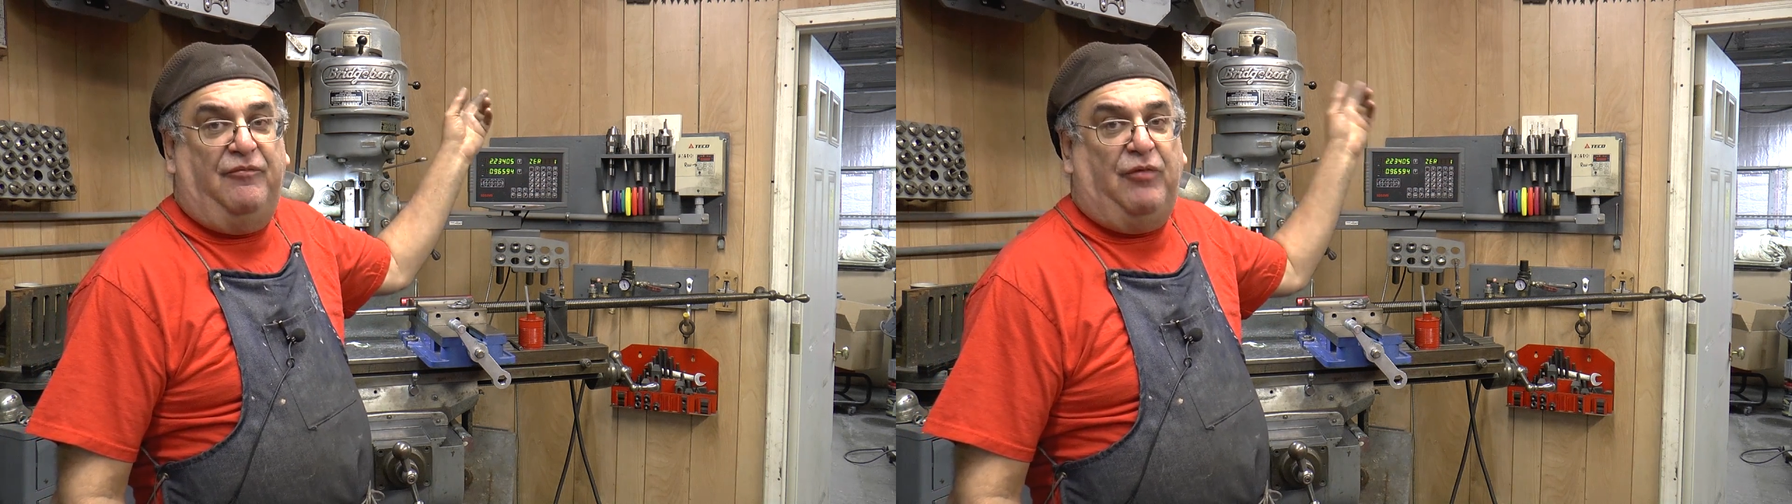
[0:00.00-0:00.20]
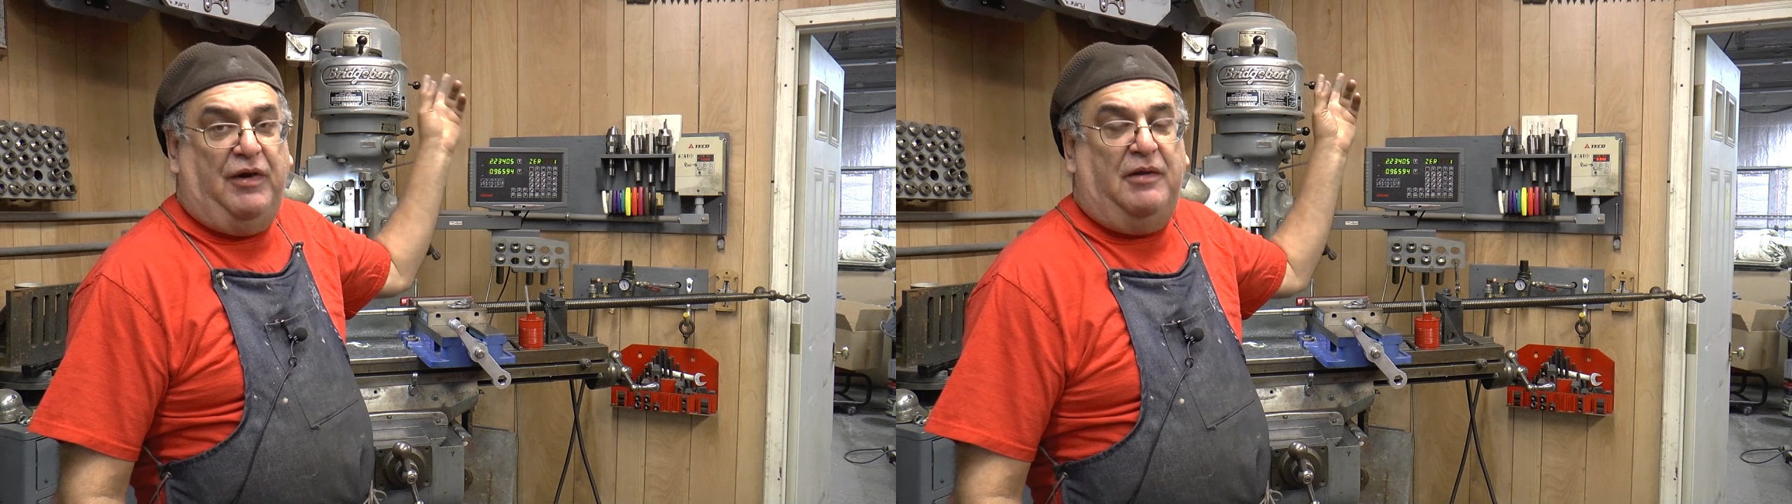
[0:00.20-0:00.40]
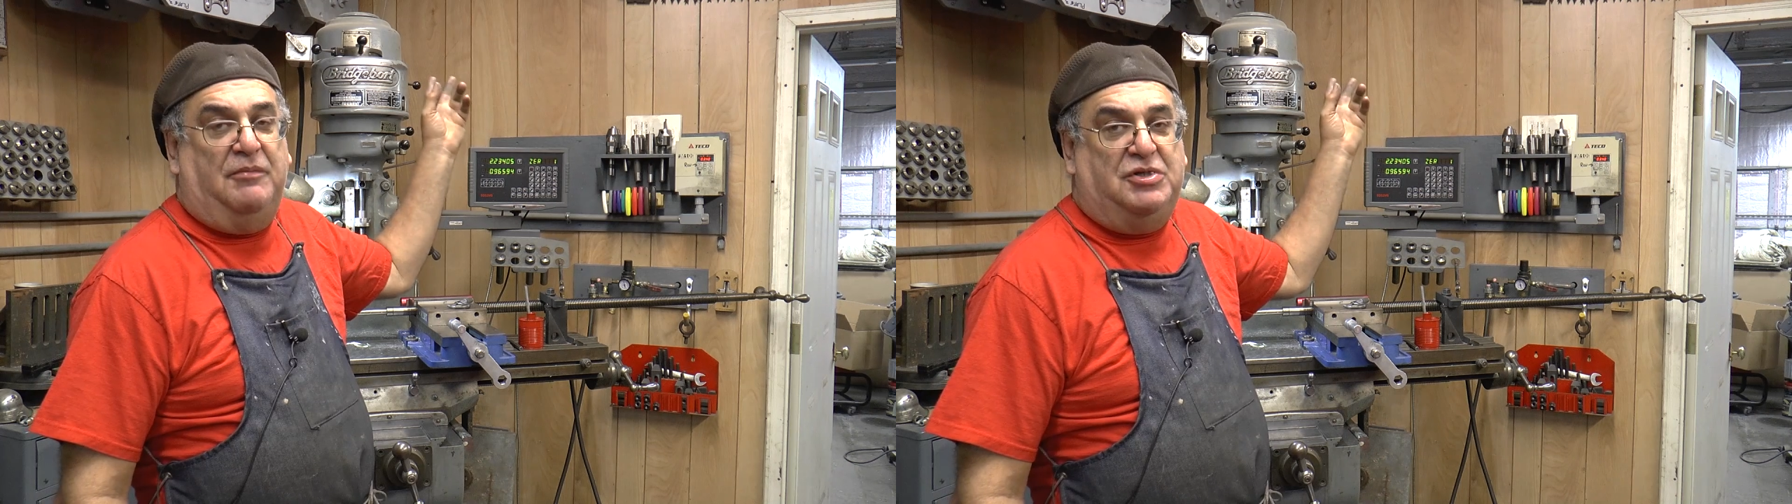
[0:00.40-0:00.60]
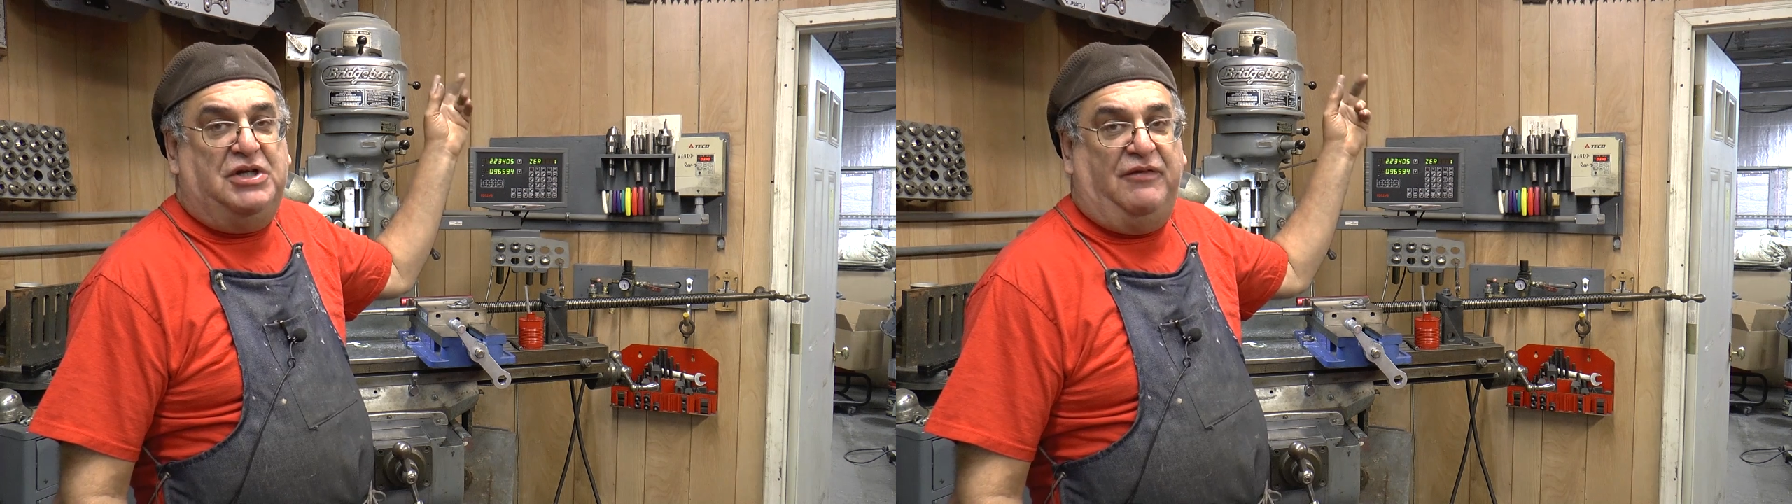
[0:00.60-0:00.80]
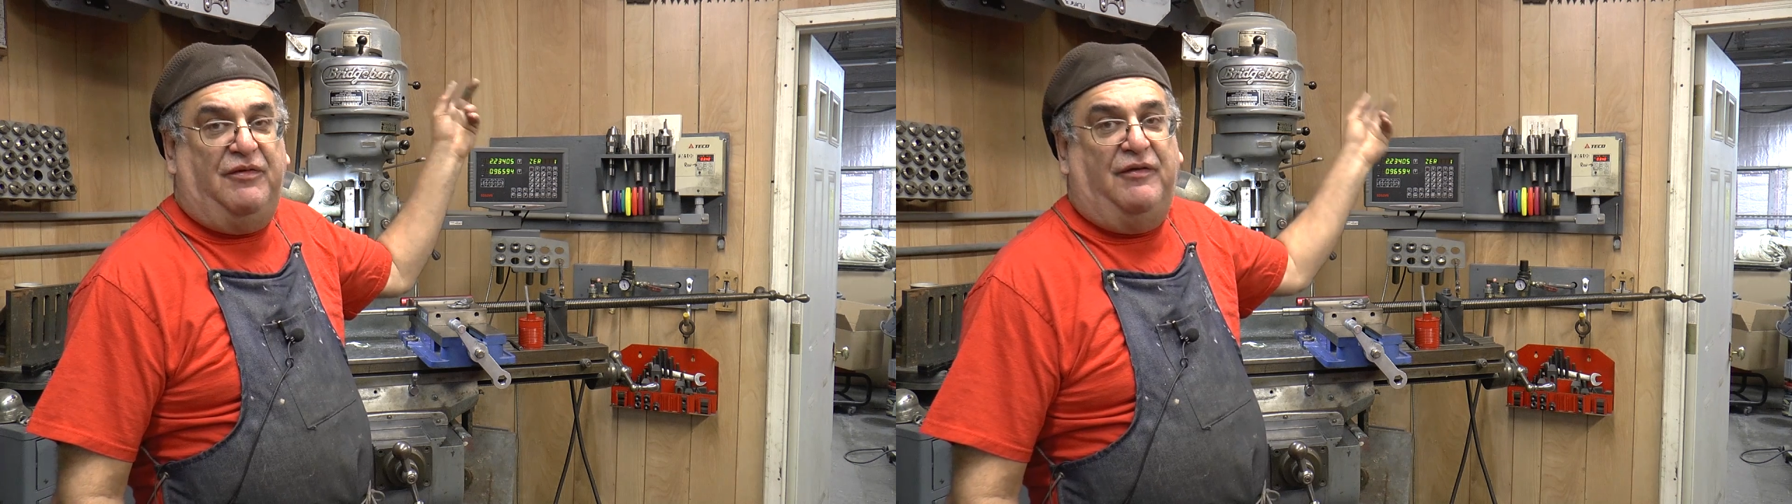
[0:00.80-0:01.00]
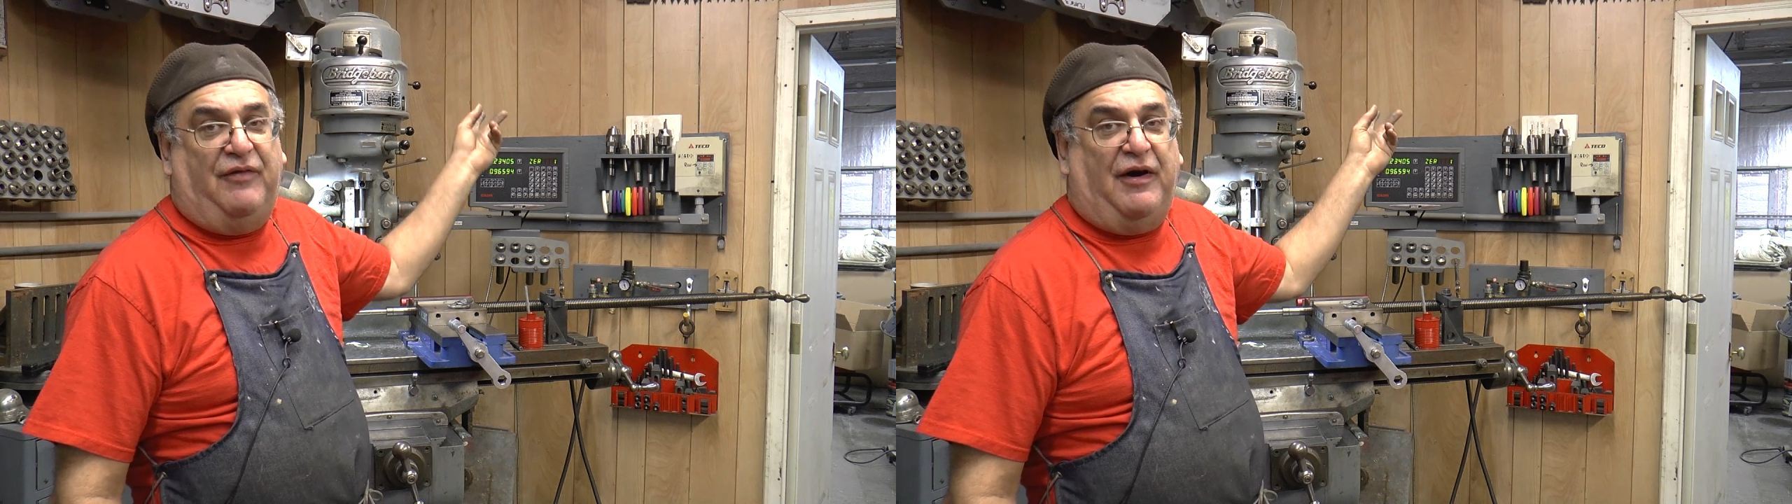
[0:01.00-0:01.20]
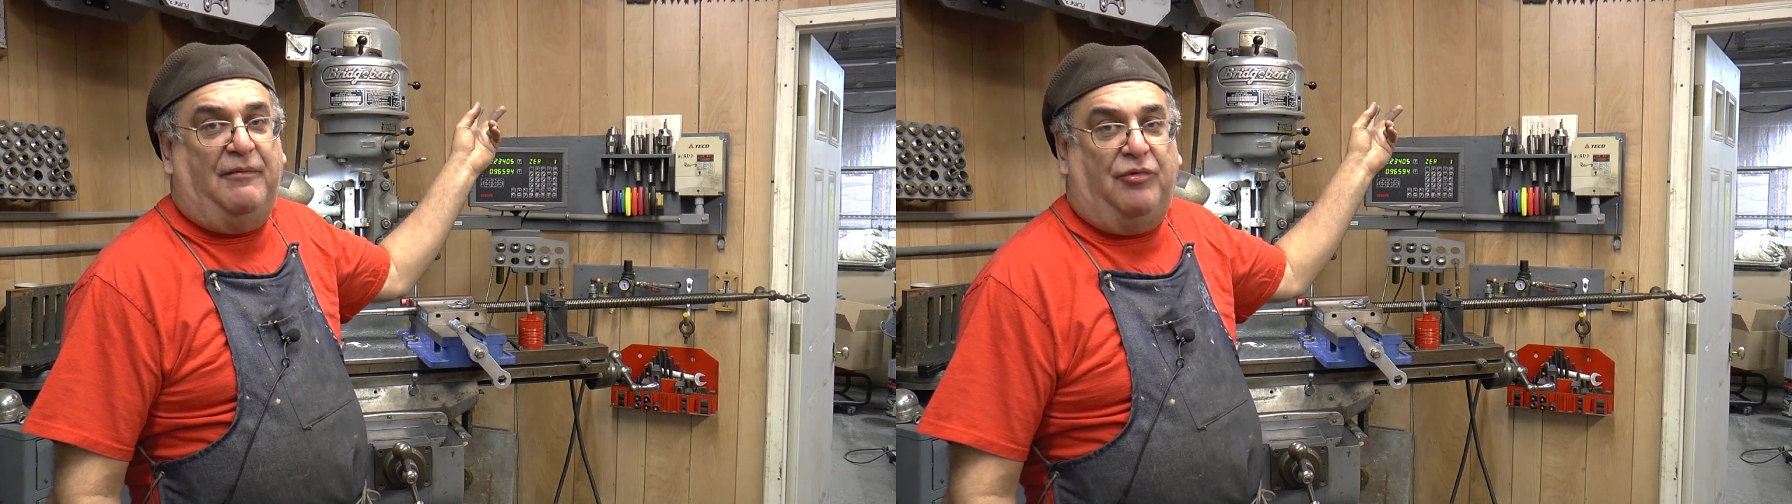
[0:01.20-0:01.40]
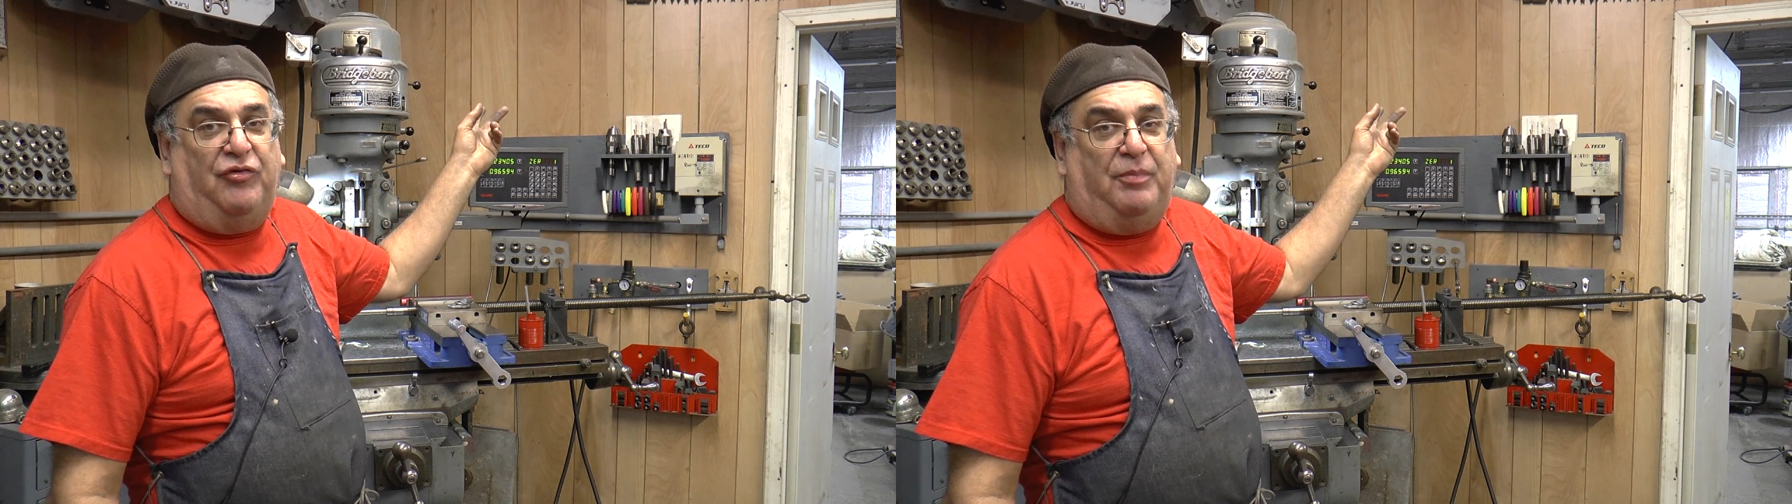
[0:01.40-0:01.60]
front of the machine from the
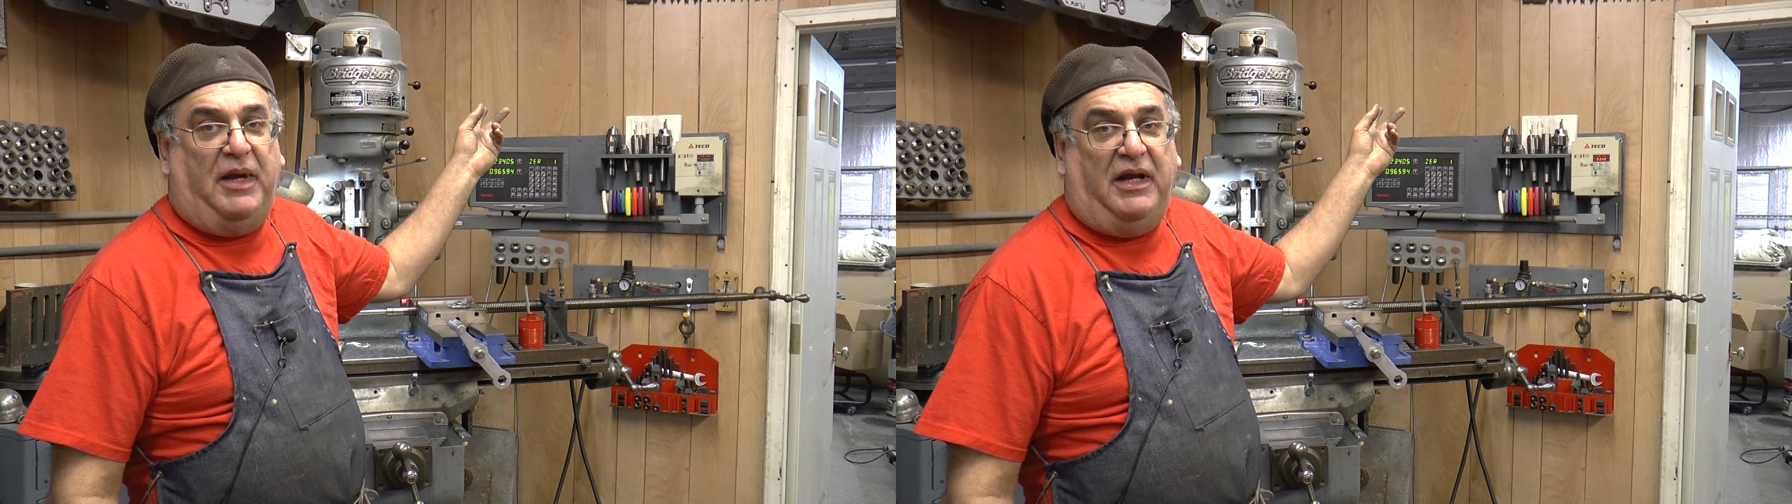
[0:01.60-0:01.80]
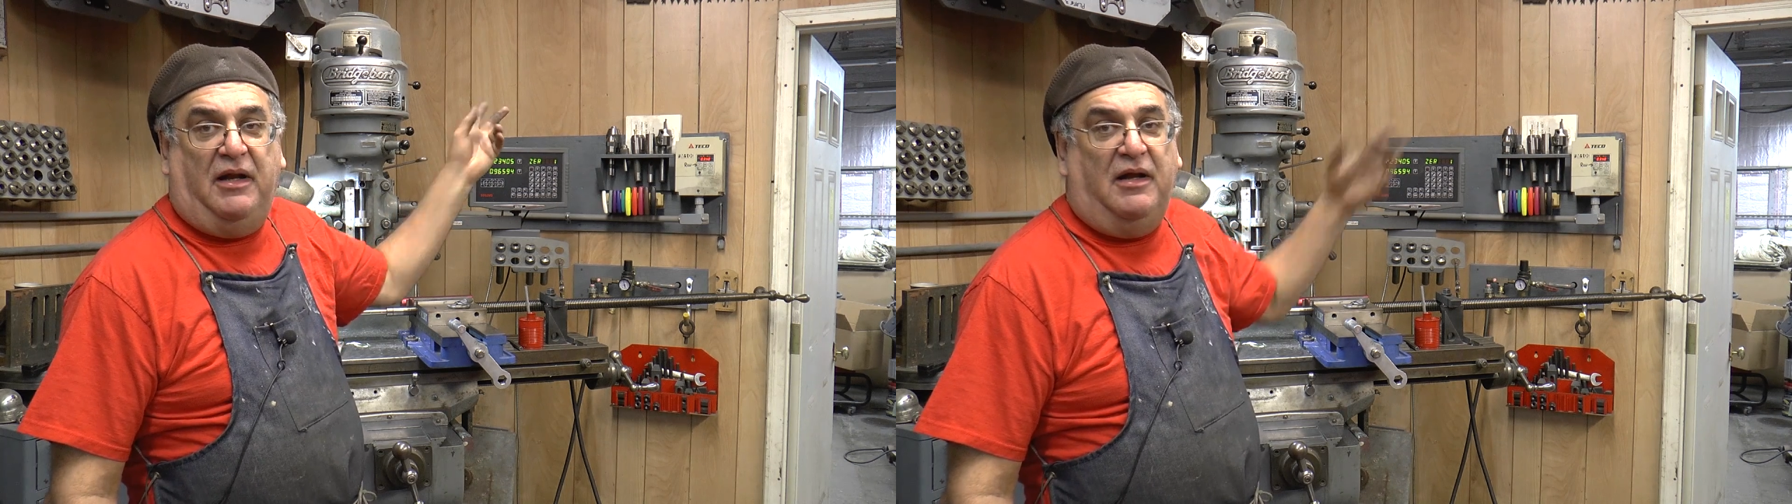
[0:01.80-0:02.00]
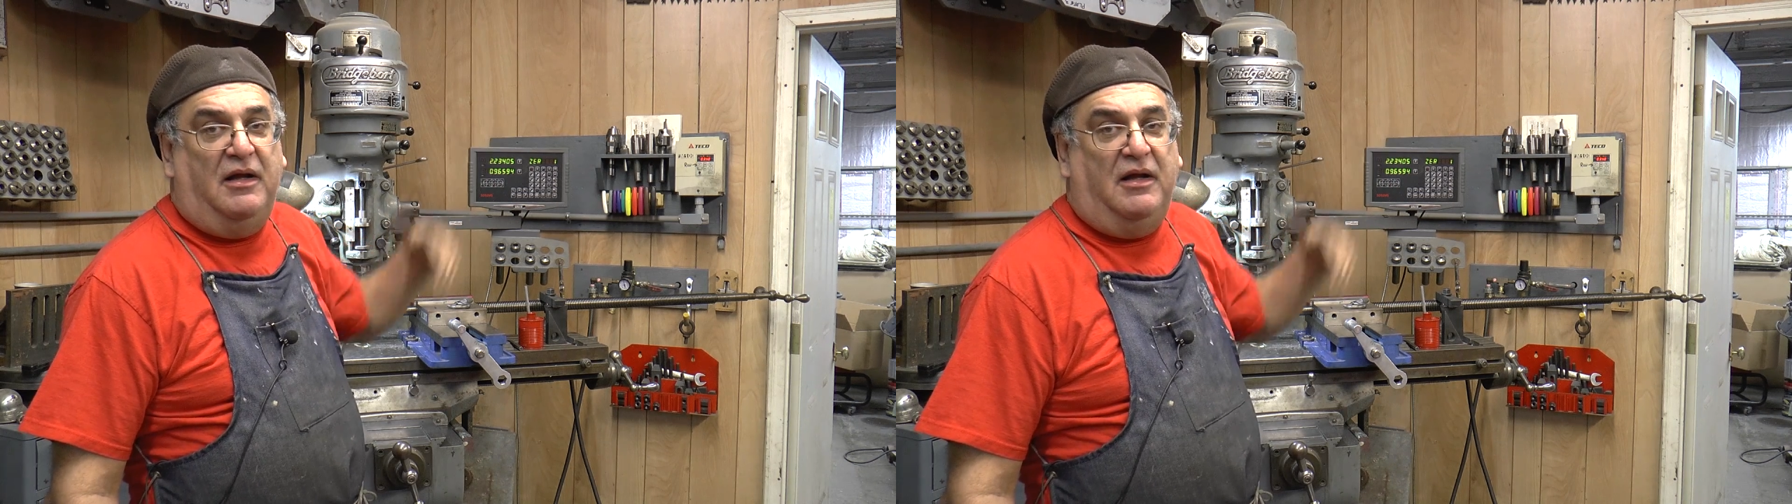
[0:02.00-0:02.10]
variable speed